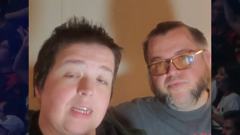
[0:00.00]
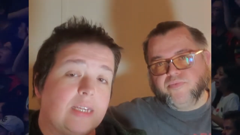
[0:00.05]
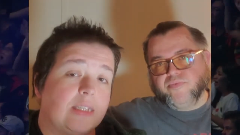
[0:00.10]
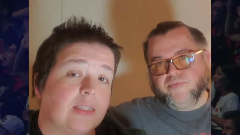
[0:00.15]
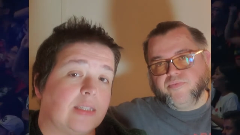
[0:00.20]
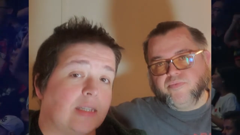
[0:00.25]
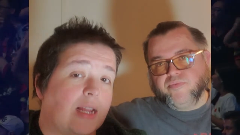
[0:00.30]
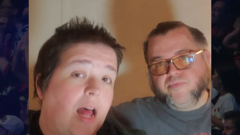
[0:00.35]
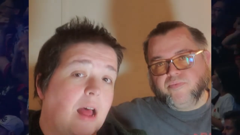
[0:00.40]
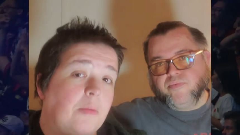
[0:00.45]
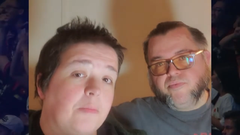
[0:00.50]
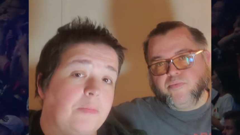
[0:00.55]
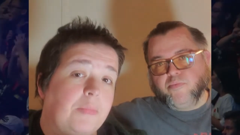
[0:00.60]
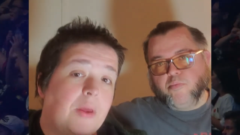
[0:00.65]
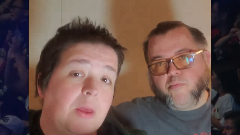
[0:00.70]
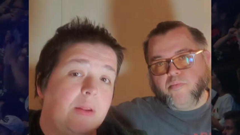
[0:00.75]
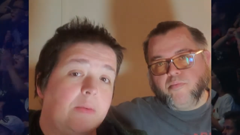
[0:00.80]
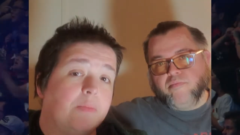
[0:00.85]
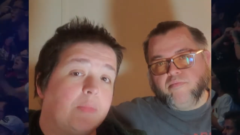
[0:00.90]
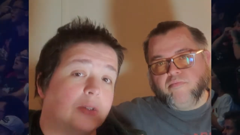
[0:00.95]
Speaker 1: it's not
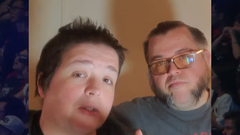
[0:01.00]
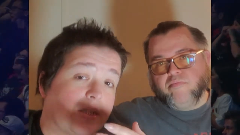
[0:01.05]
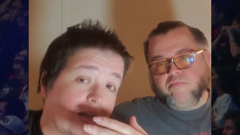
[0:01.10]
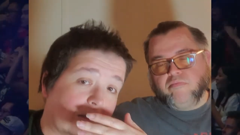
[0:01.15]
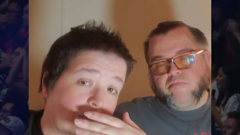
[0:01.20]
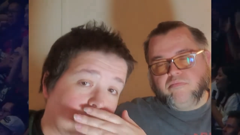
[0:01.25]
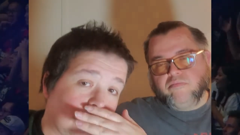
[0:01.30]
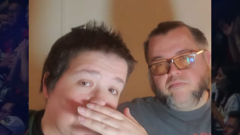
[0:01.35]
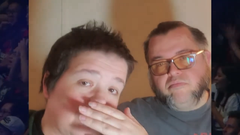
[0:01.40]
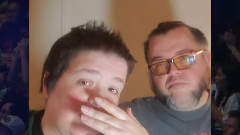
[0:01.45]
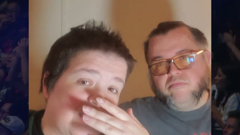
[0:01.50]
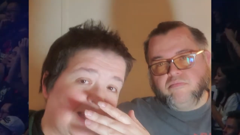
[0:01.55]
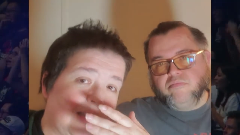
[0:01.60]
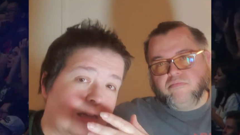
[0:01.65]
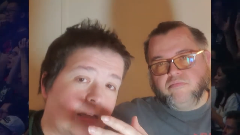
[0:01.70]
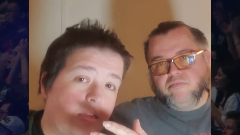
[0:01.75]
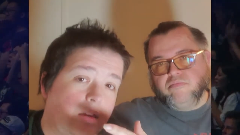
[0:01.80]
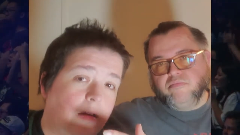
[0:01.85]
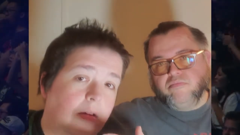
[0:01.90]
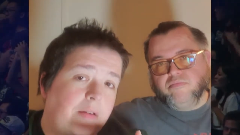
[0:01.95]
been
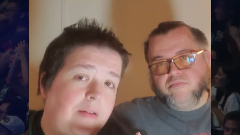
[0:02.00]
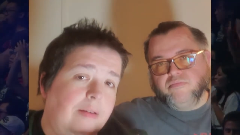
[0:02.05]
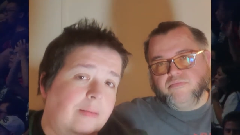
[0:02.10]
particularly,